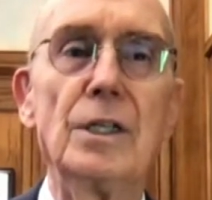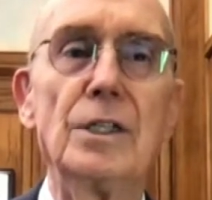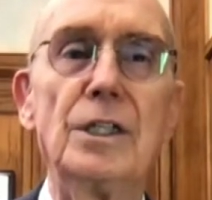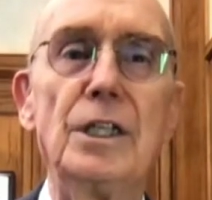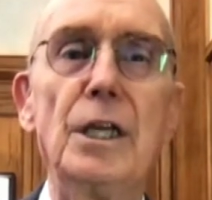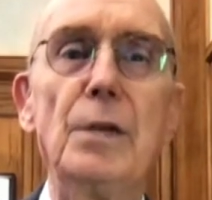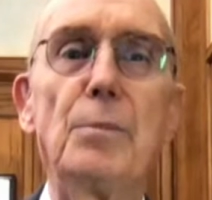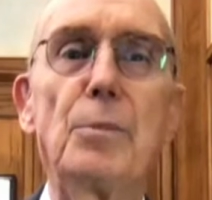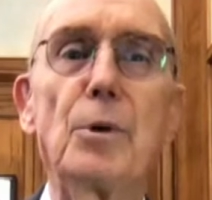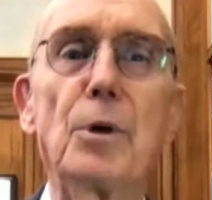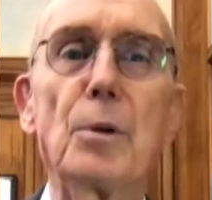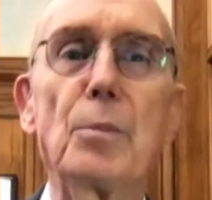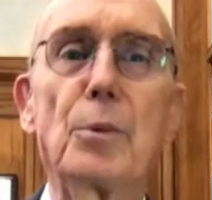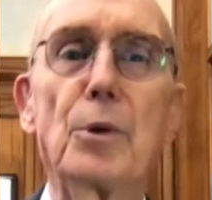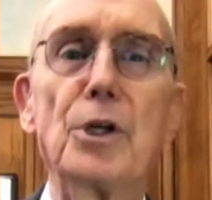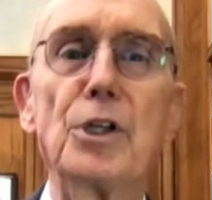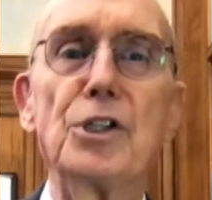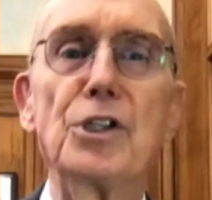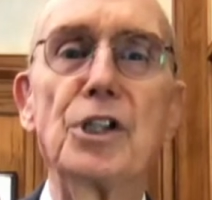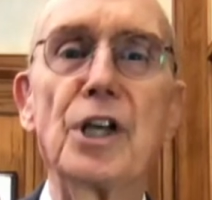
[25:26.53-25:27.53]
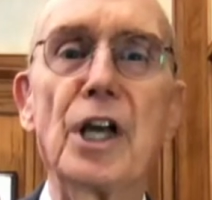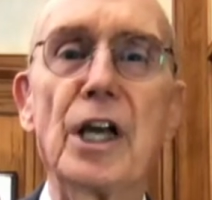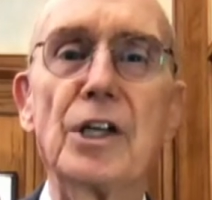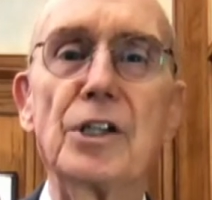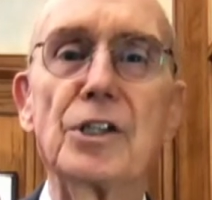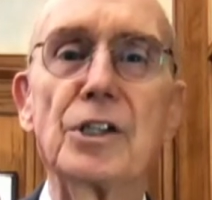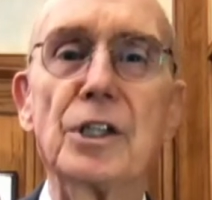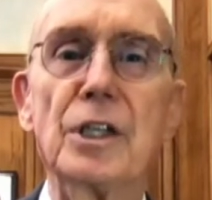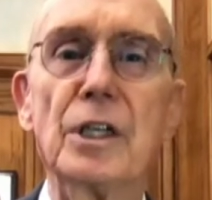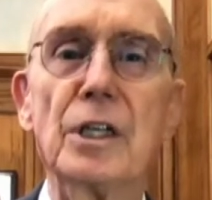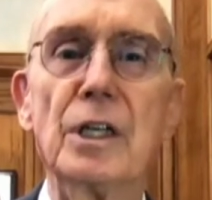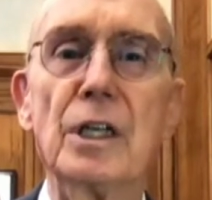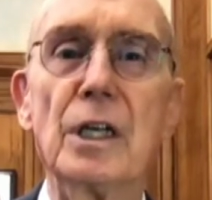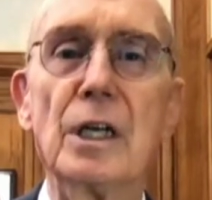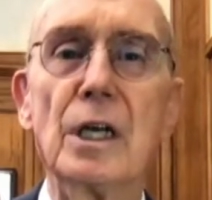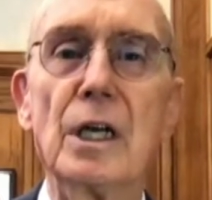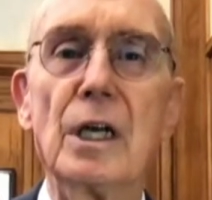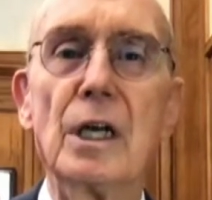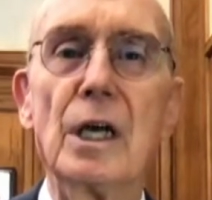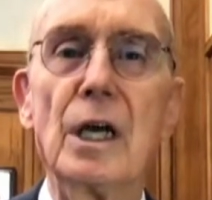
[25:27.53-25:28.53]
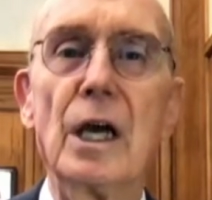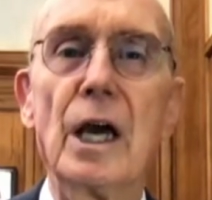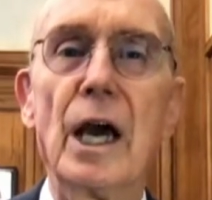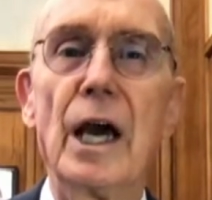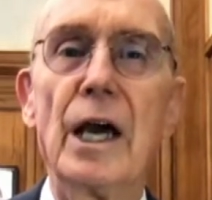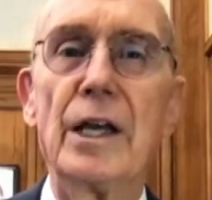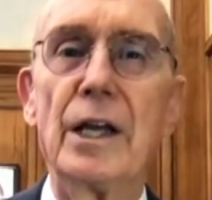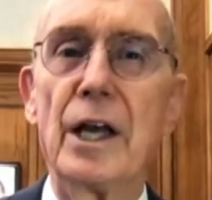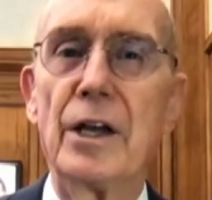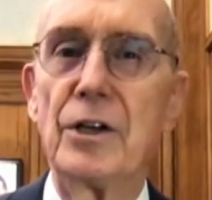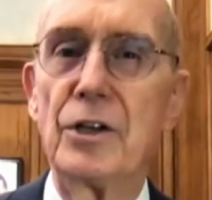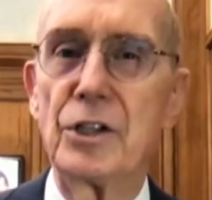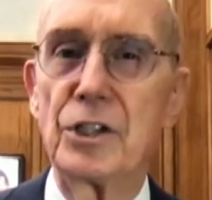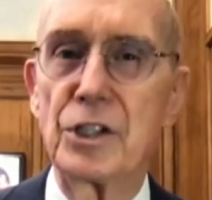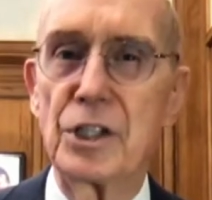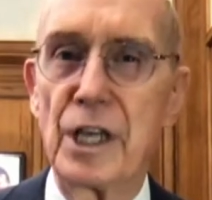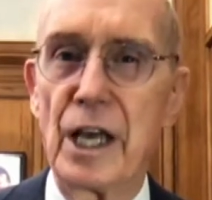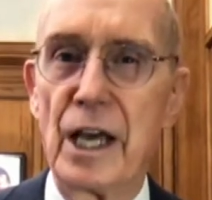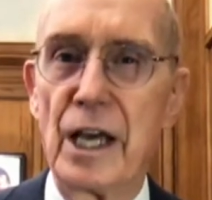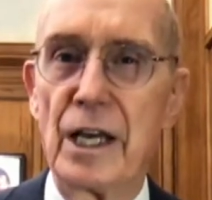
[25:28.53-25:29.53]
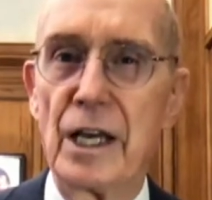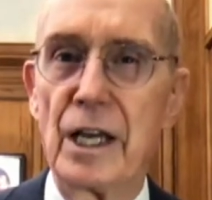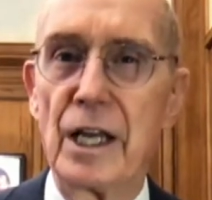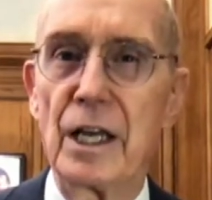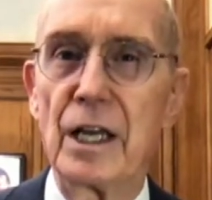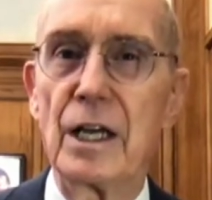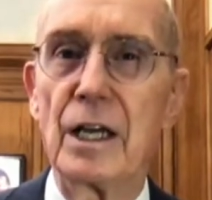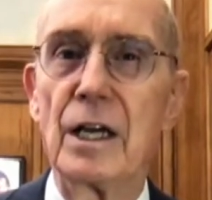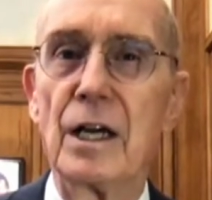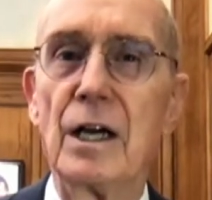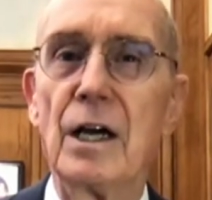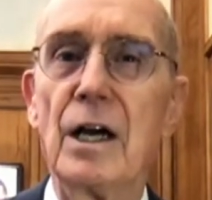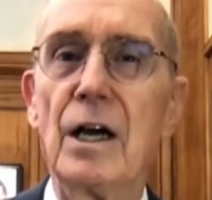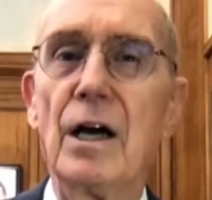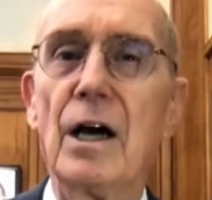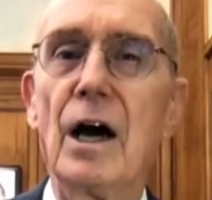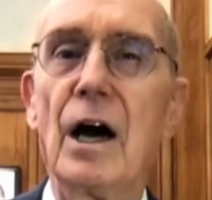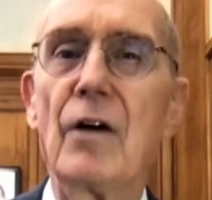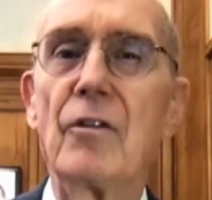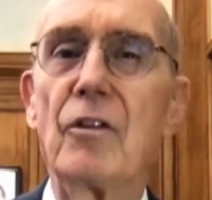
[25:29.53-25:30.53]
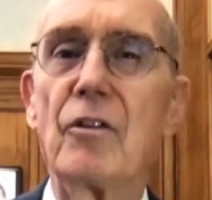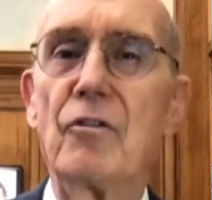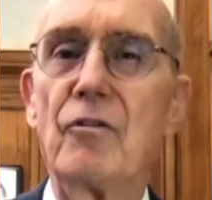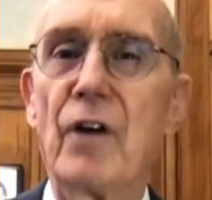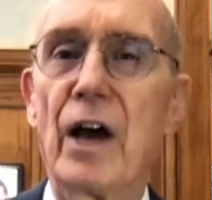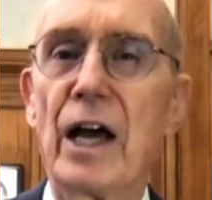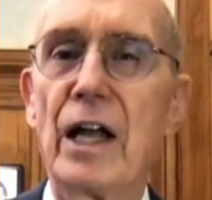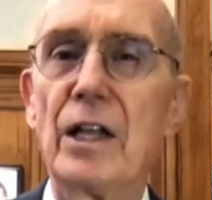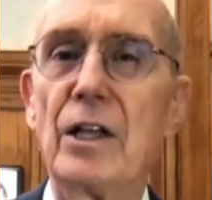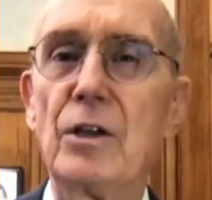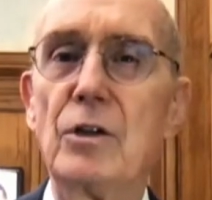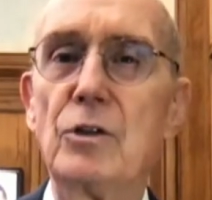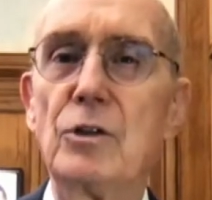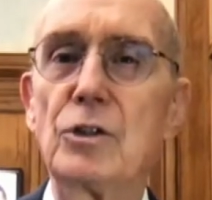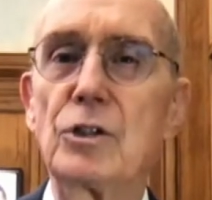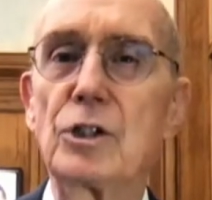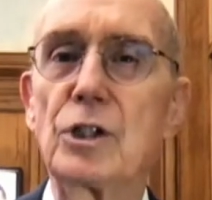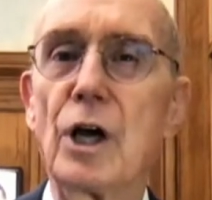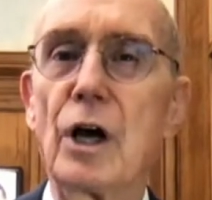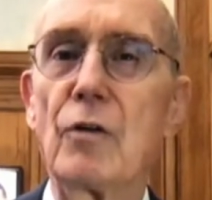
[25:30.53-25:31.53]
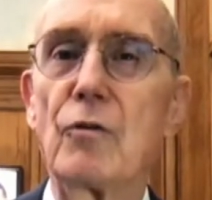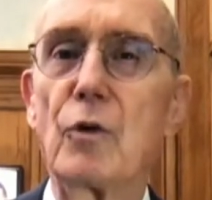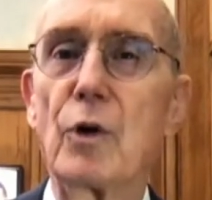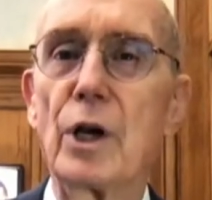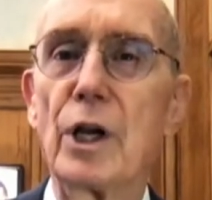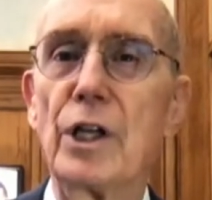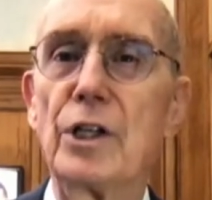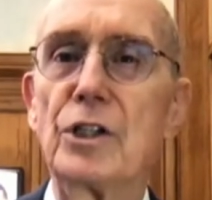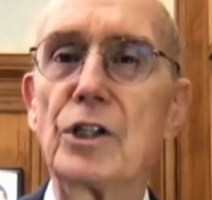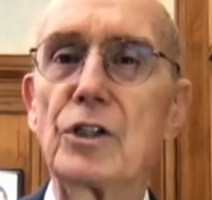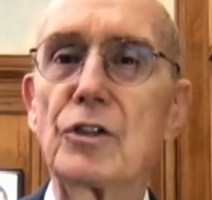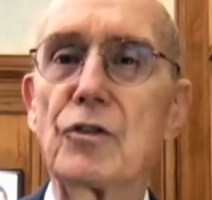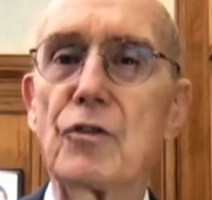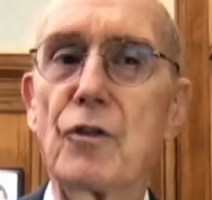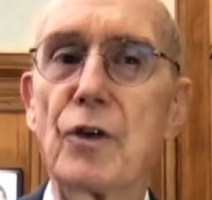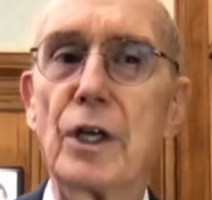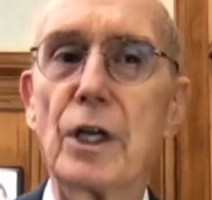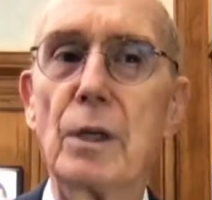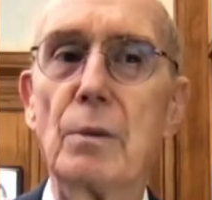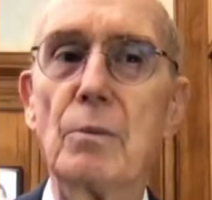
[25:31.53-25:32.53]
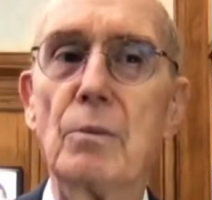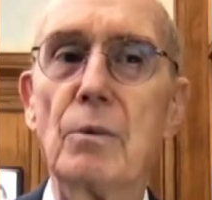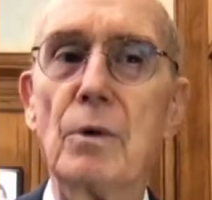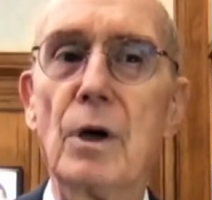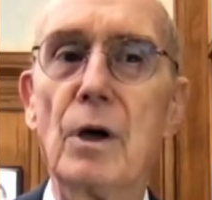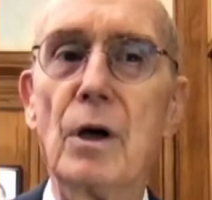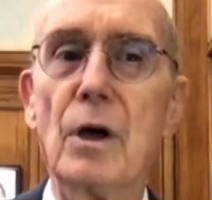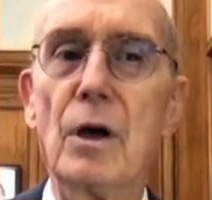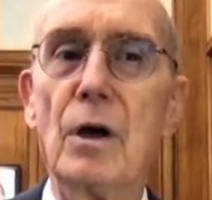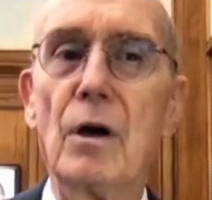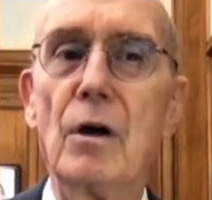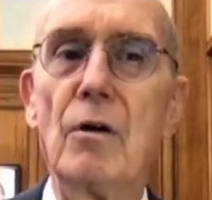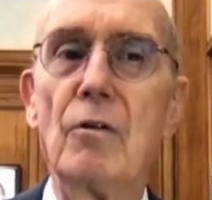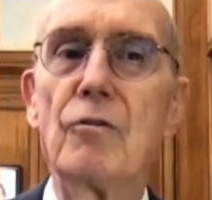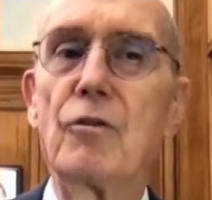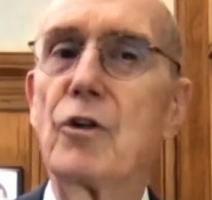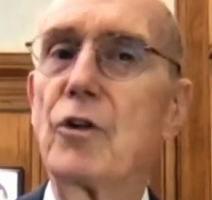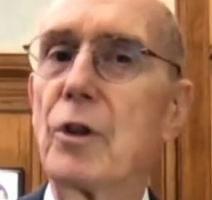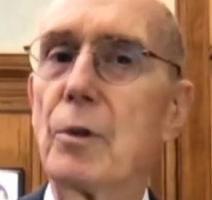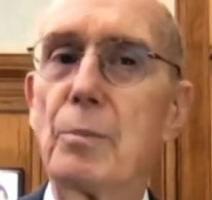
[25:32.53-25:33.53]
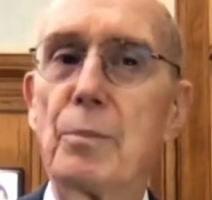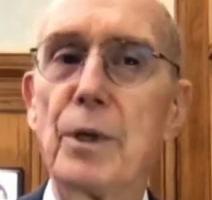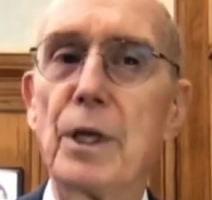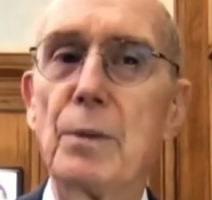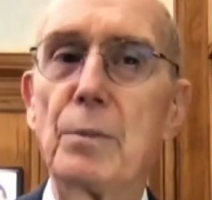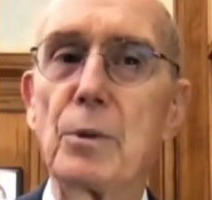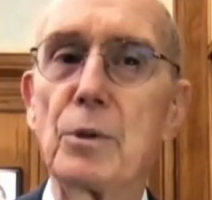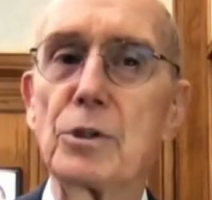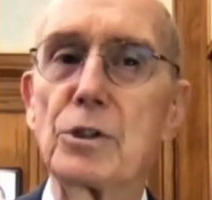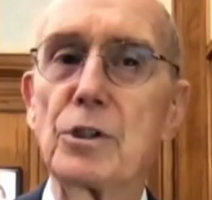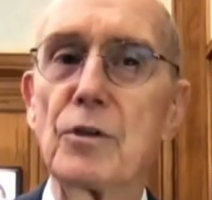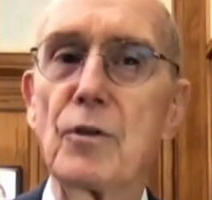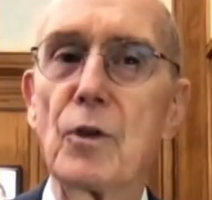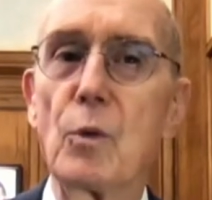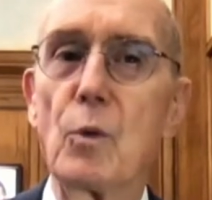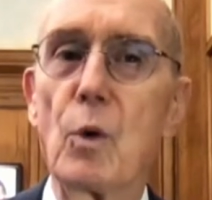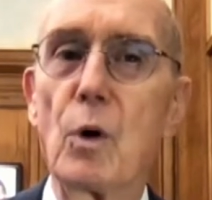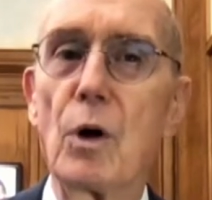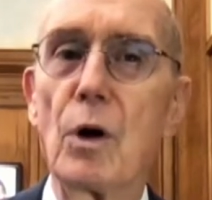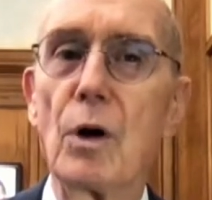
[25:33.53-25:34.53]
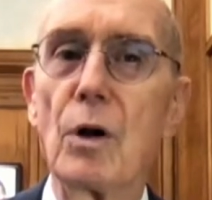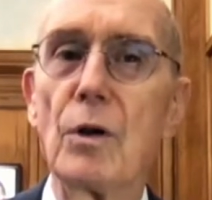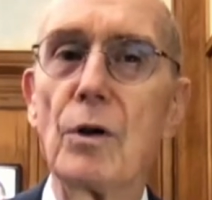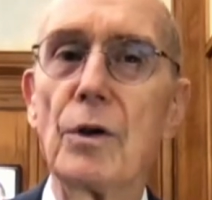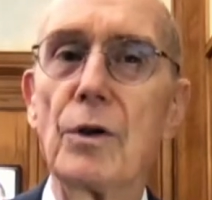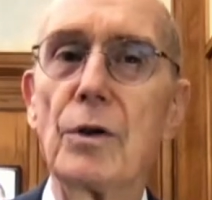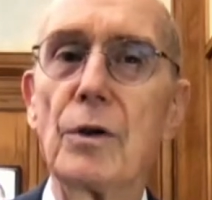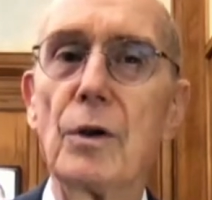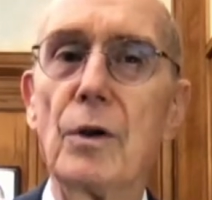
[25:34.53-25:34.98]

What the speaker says: Deeper appreciation and understanding of the values of religious freedom for the peoples of the world